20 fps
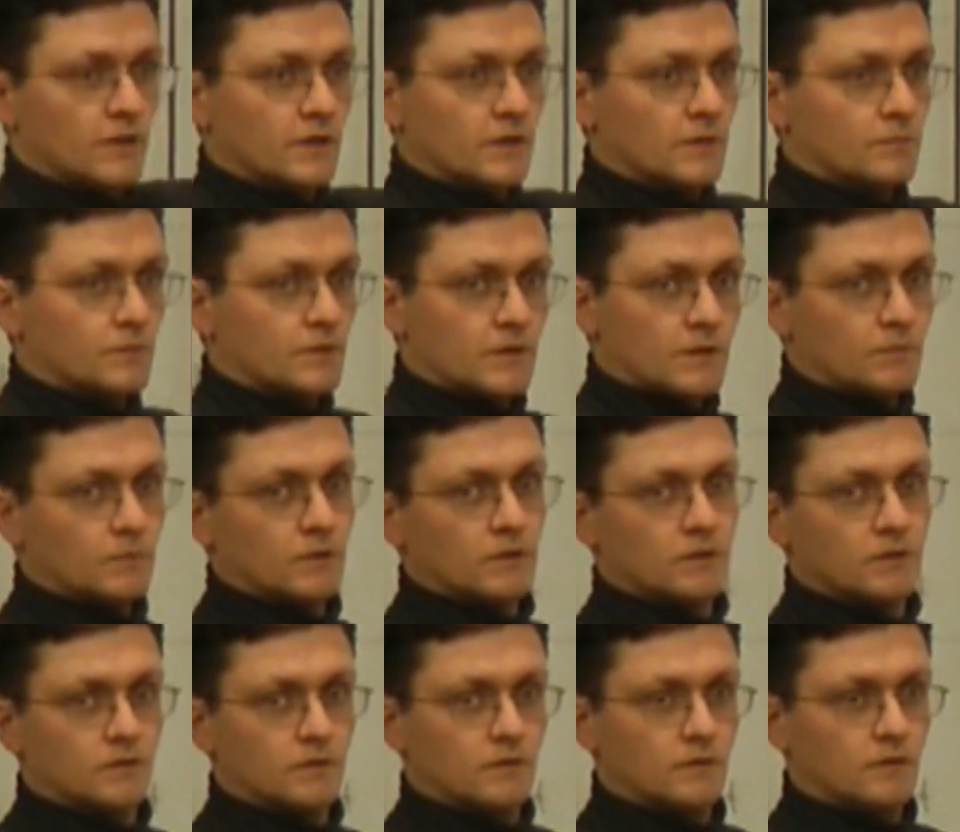by a
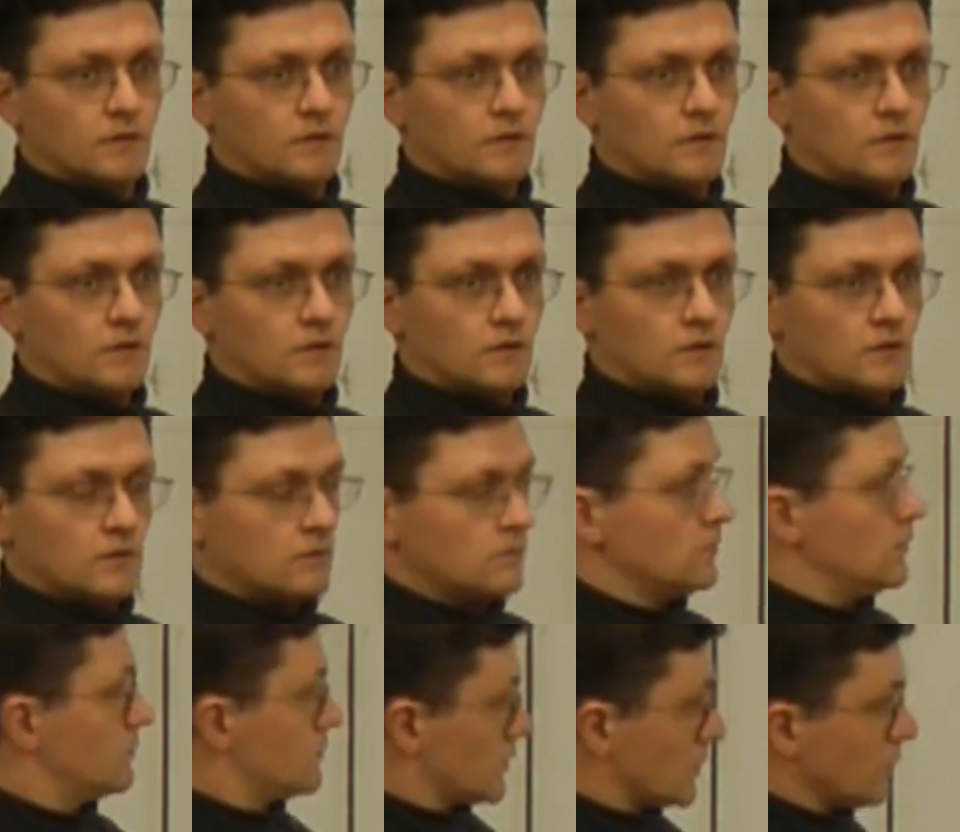parabola?
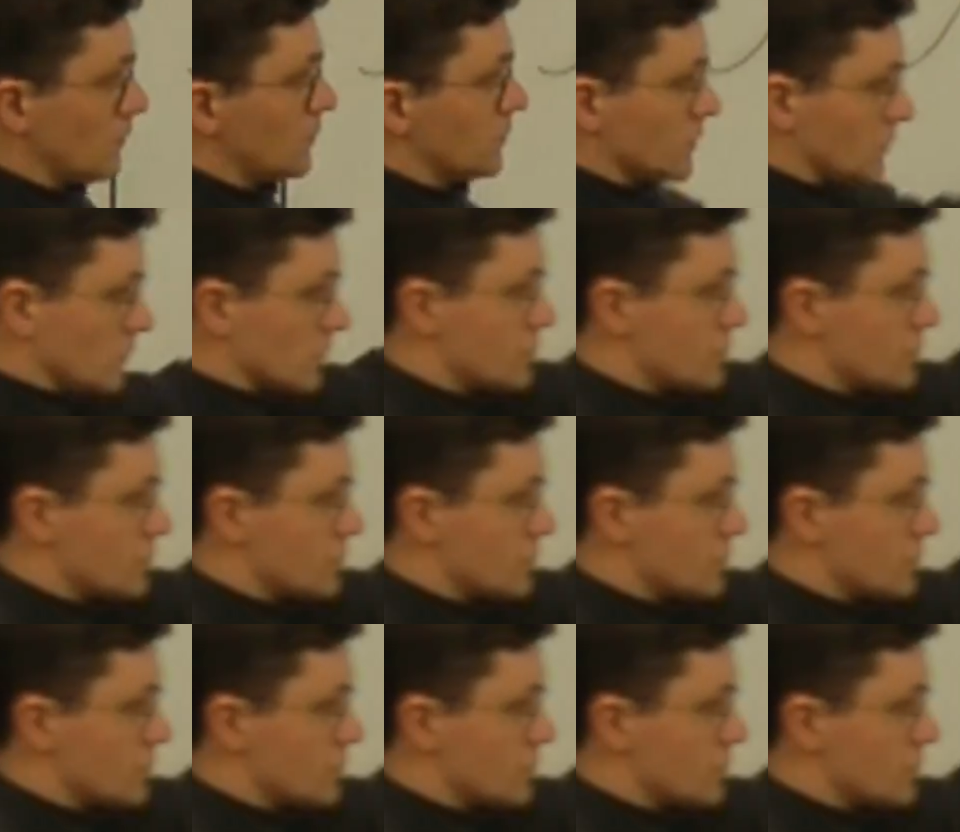Well, probably